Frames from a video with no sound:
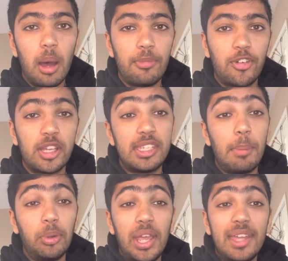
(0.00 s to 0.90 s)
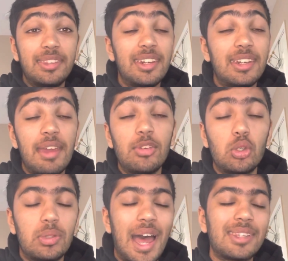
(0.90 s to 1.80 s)
For example, Anthony Davis,
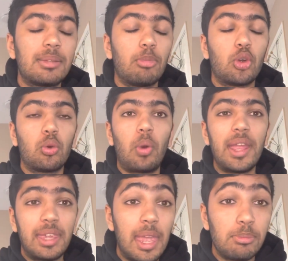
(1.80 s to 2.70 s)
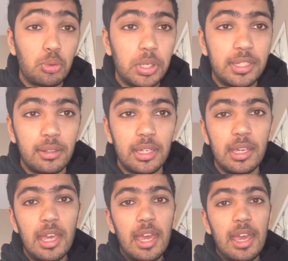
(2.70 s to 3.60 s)
who's had some great games
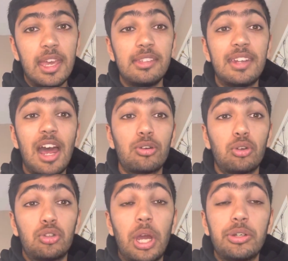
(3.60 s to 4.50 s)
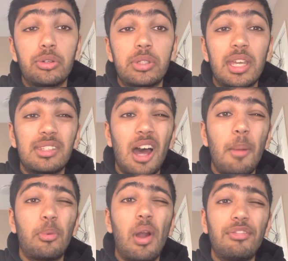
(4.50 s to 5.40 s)
recently, his National Treasures is
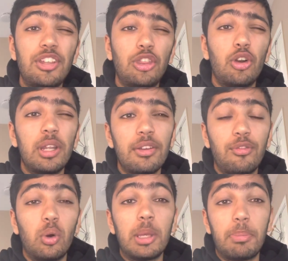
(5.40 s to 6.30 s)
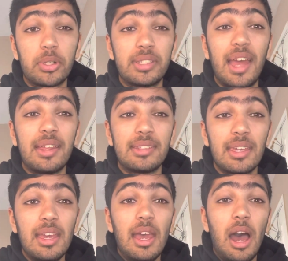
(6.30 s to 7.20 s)
up roughly 30 to 40%
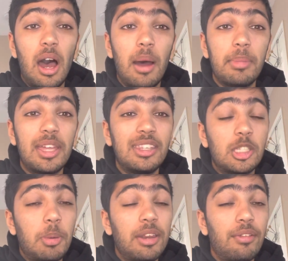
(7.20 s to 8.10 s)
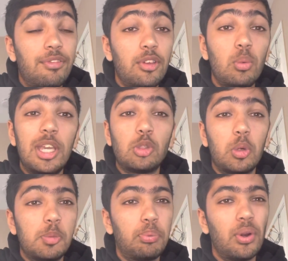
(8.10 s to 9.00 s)
in the span of a few weeks,
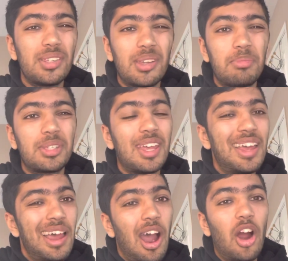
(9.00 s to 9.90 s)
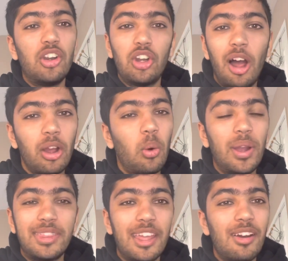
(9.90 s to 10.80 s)
whereas Prisms are not
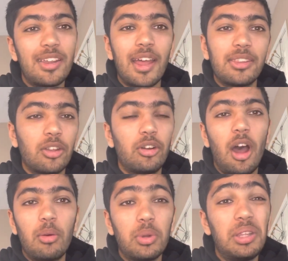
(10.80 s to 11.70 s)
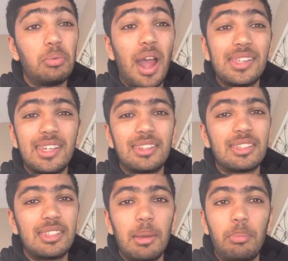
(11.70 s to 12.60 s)
quite there yet. They're not really rising at
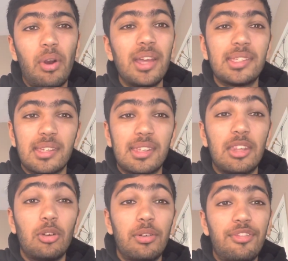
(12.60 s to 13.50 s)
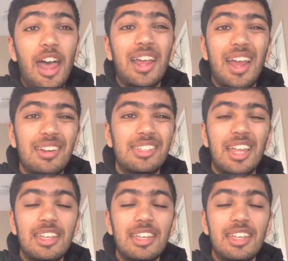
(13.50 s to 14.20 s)
the same prices, and they're in fact kind of staying